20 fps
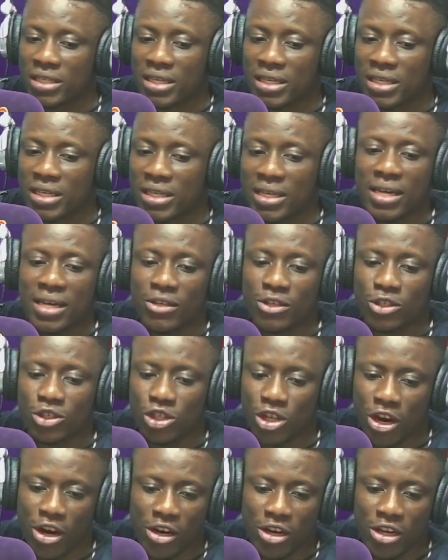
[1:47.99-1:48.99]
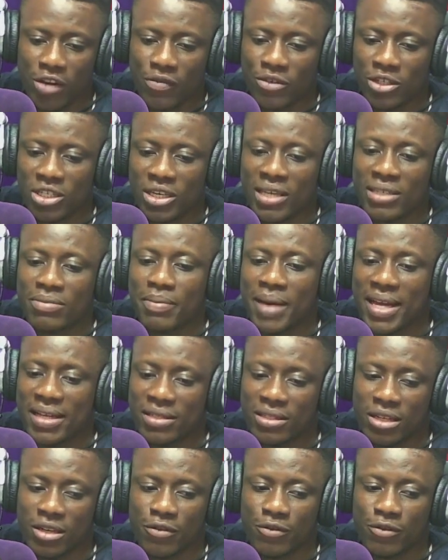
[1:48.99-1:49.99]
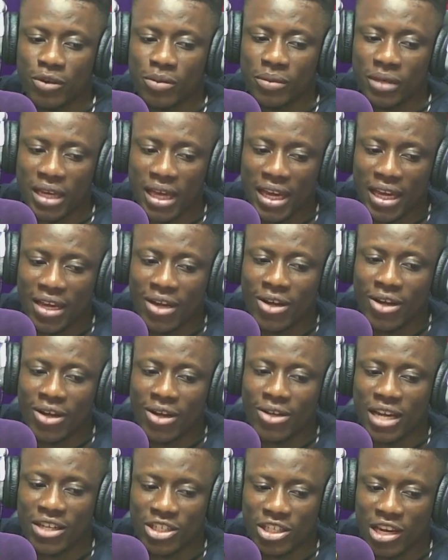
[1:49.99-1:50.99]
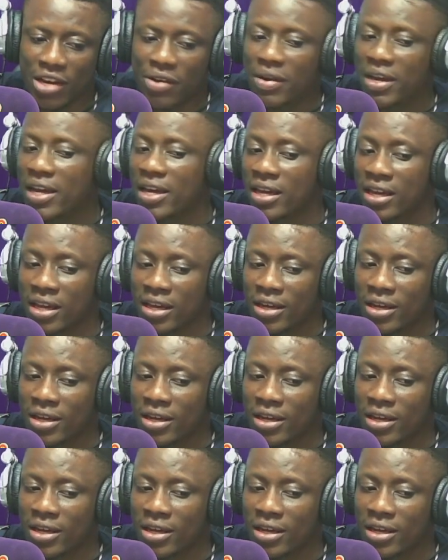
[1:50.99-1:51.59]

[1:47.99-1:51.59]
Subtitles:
he said the journey of the chess master from Lagos, Nigeria,